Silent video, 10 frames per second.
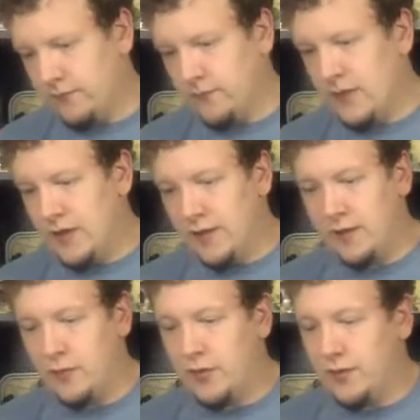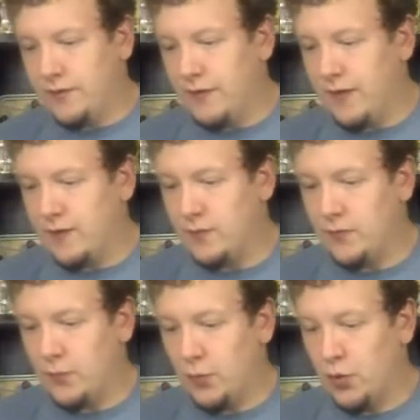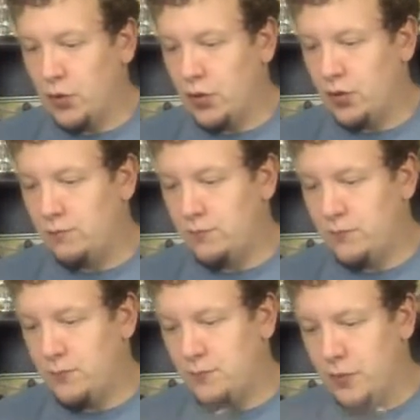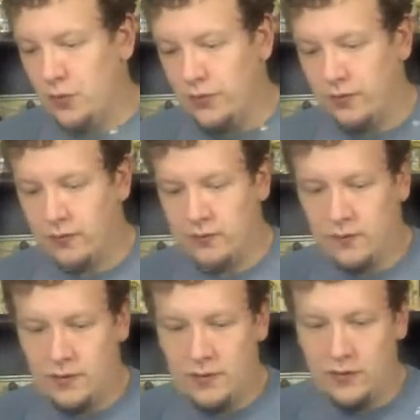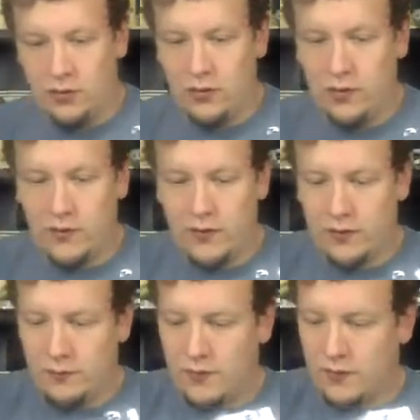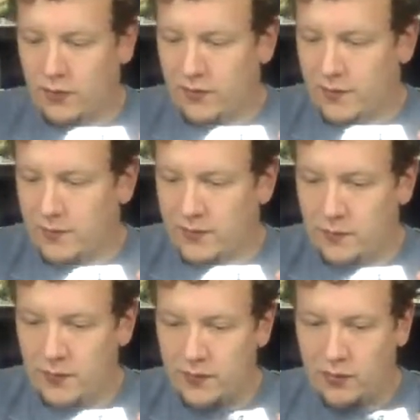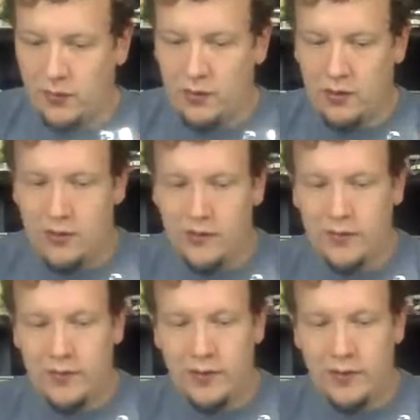But anyway, the Phantoms were both the lawyers, Mr. Creeps and Mr. Crawls.